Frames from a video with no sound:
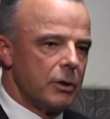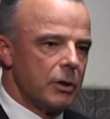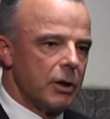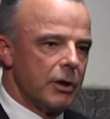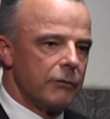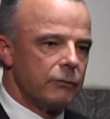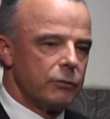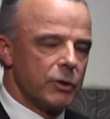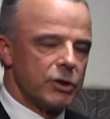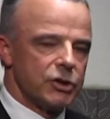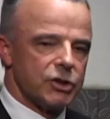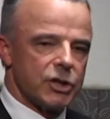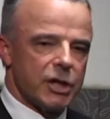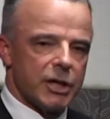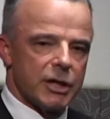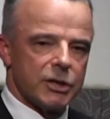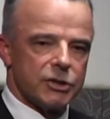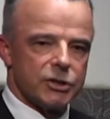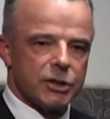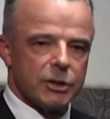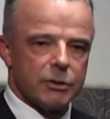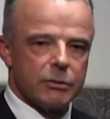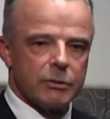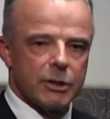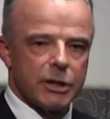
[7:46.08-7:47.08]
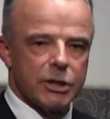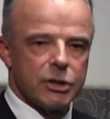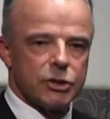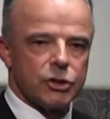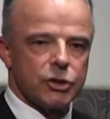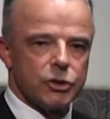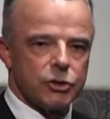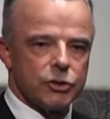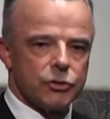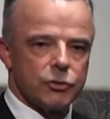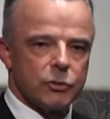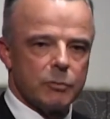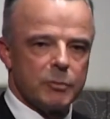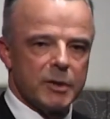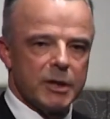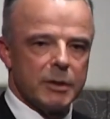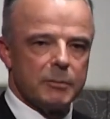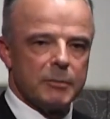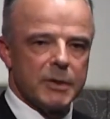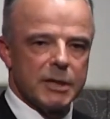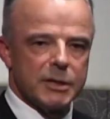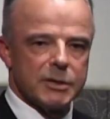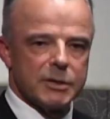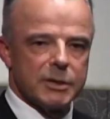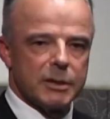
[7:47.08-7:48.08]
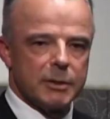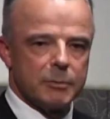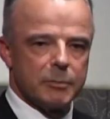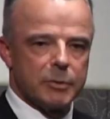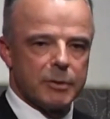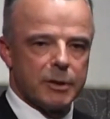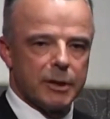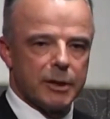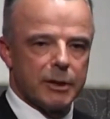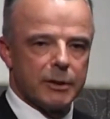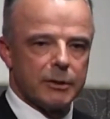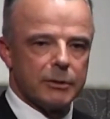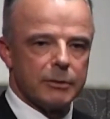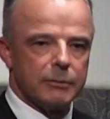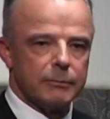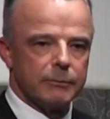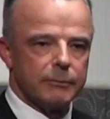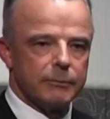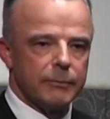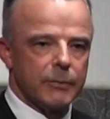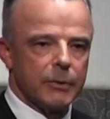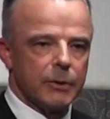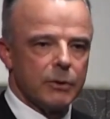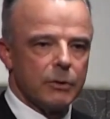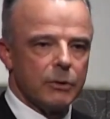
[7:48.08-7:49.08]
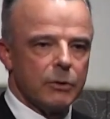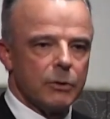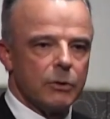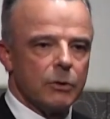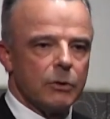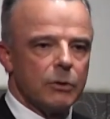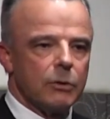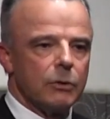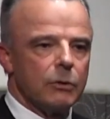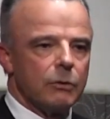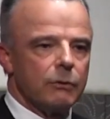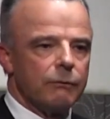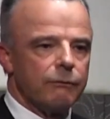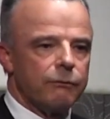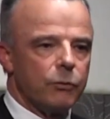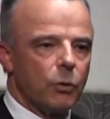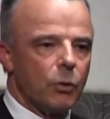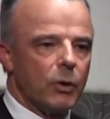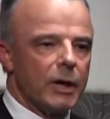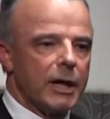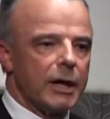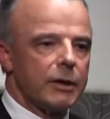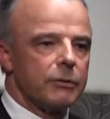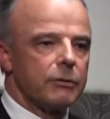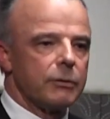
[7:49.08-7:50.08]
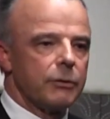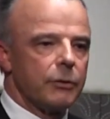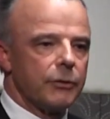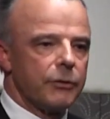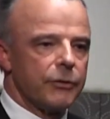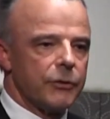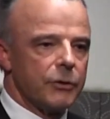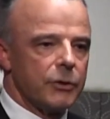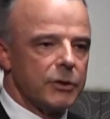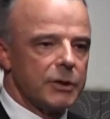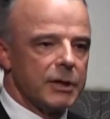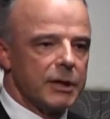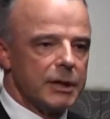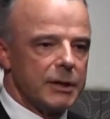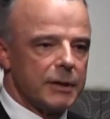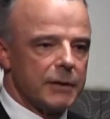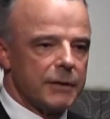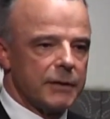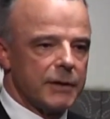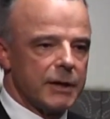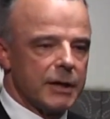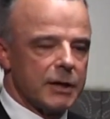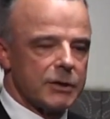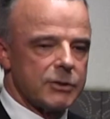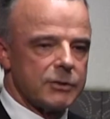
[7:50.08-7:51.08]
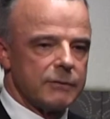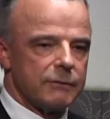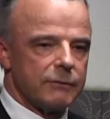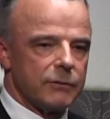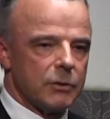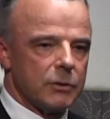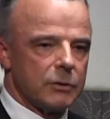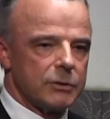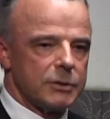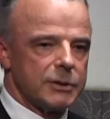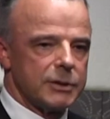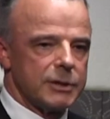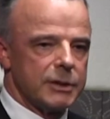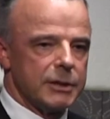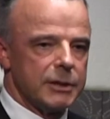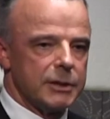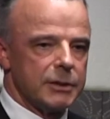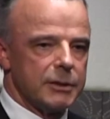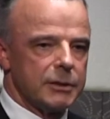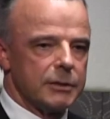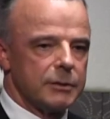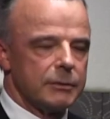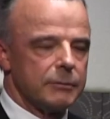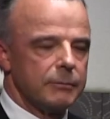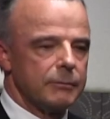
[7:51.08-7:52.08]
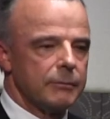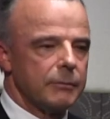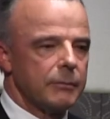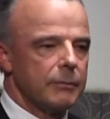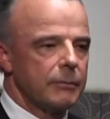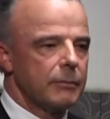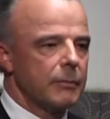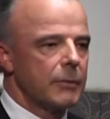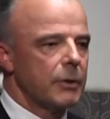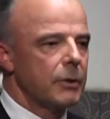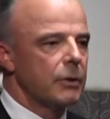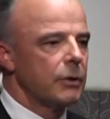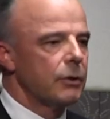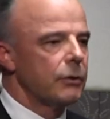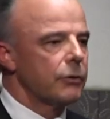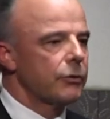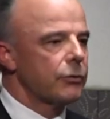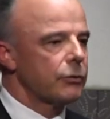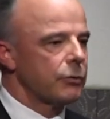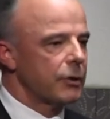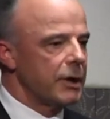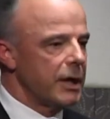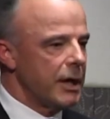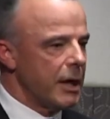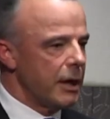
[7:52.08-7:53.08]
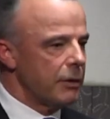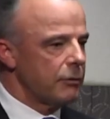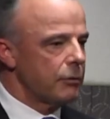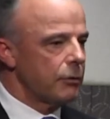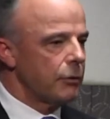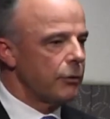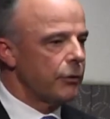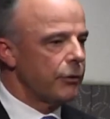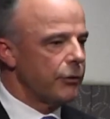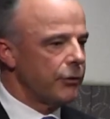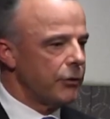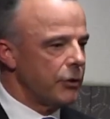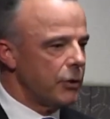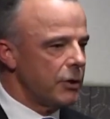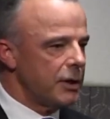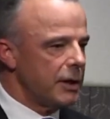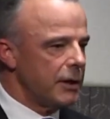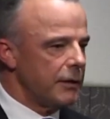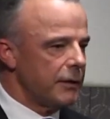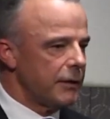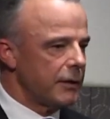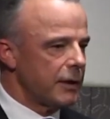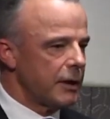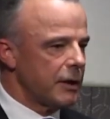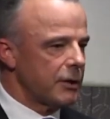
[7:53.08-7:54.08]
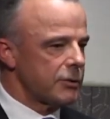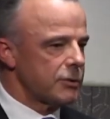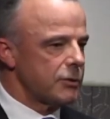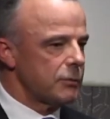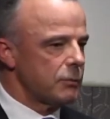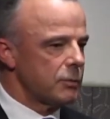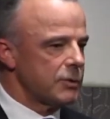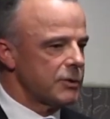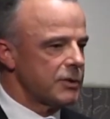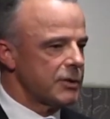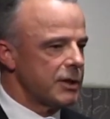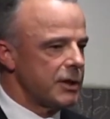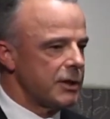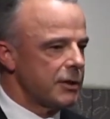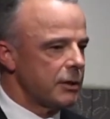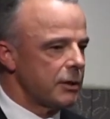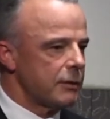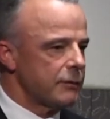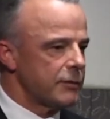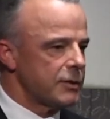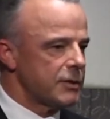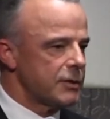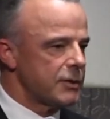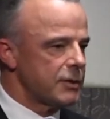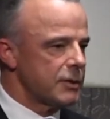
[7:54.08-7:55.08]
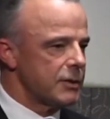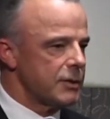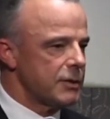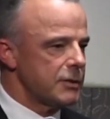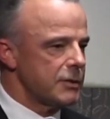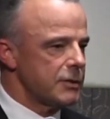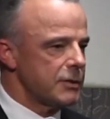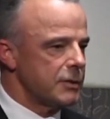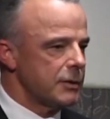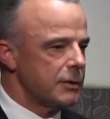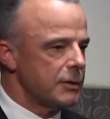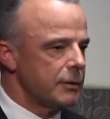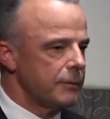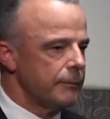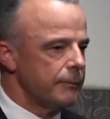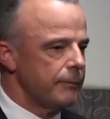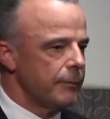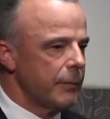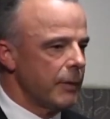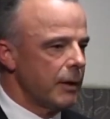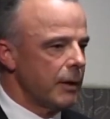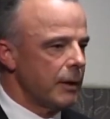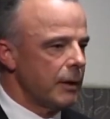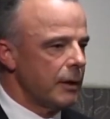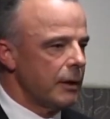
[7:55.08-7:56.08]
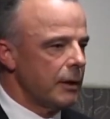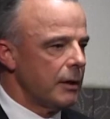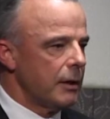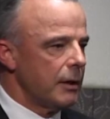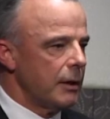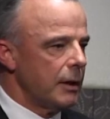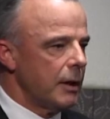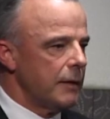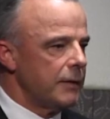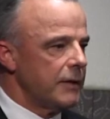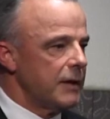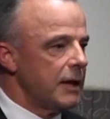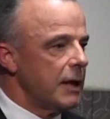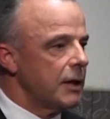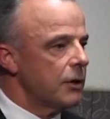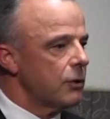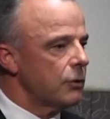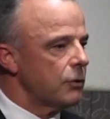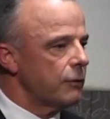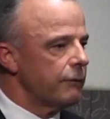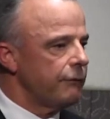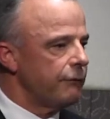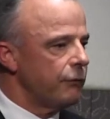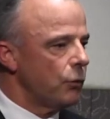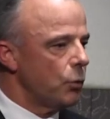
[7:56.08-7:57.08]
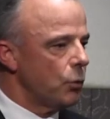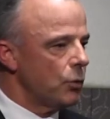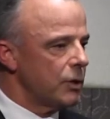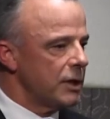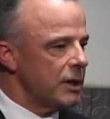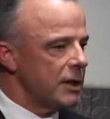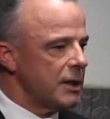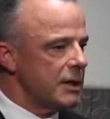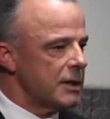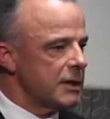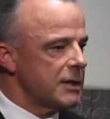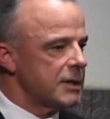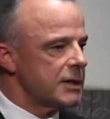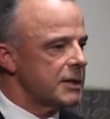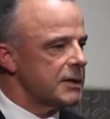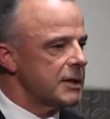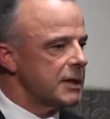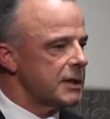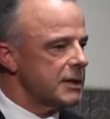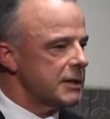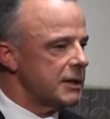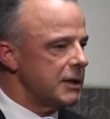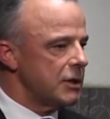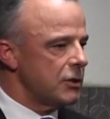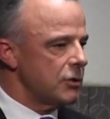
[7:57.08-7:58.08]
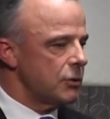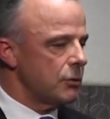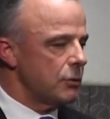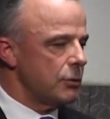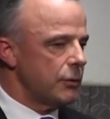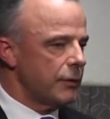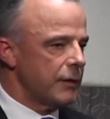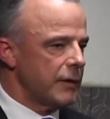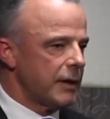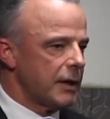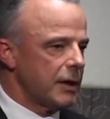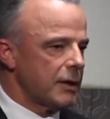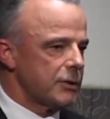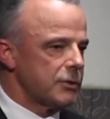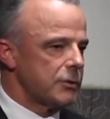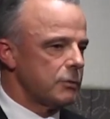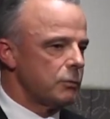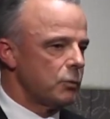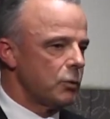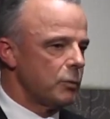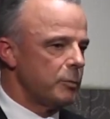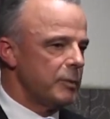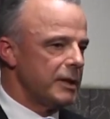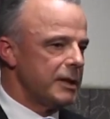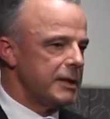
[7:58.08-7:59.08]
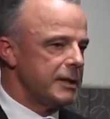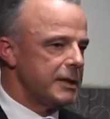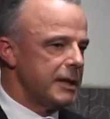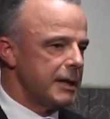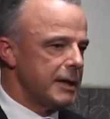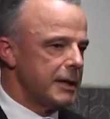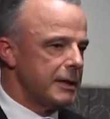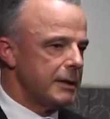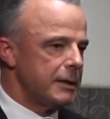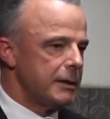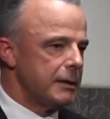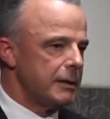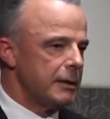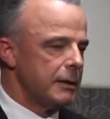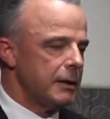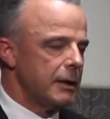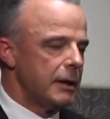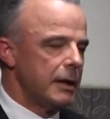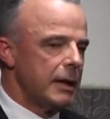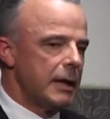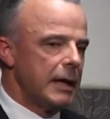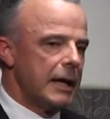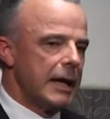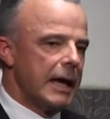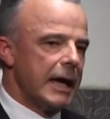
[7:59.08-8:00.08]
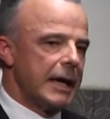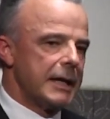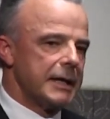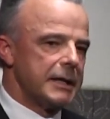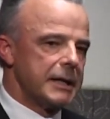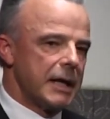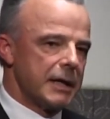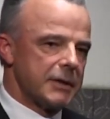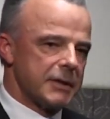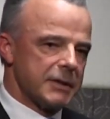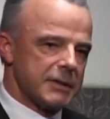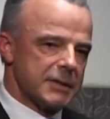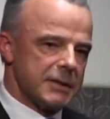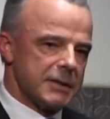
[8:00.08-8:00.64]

of which our generation should be immensely proud. 413,000 volunteered. 330,000 were sent overseas. At the end of the 4 years, 62,000 would be dead. Another